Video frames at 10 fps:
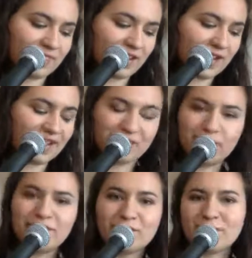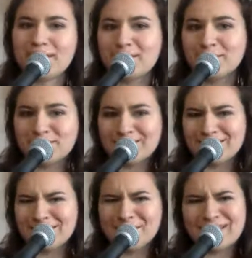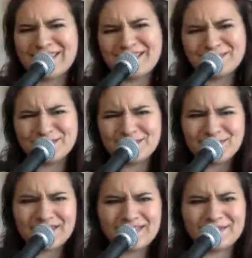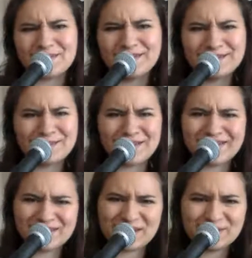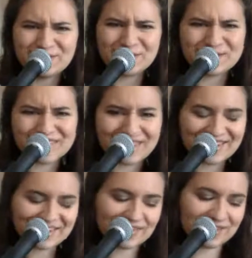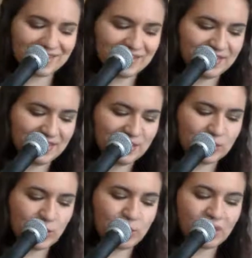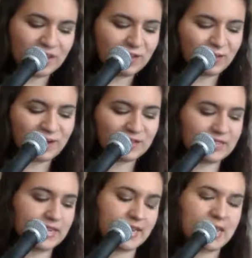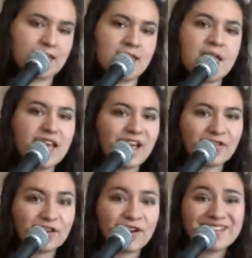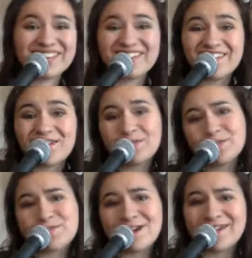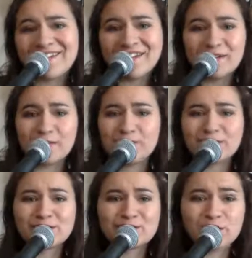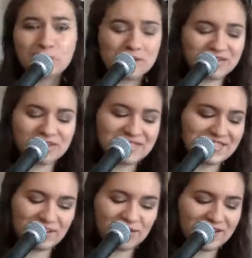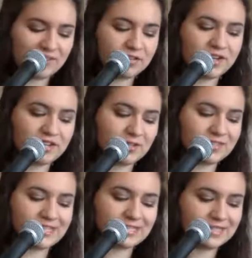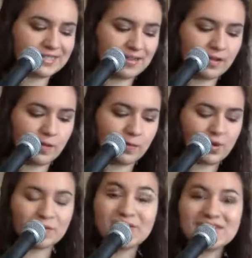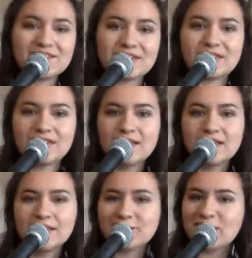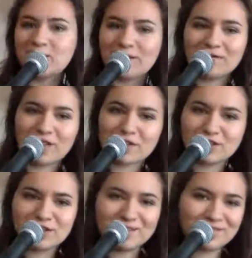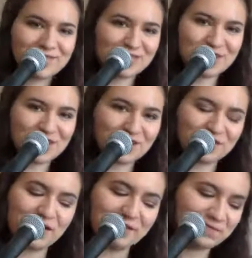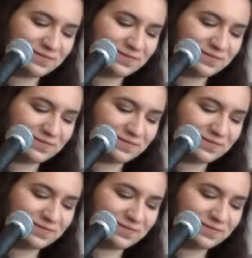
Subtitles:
have never been able to make it out to the UK and play the UK, so I'm so excited to be playing for y'all today. I figure I'd kick it off with my first full production single that I ever got to release. I released it January of last year. This is Checker Flag.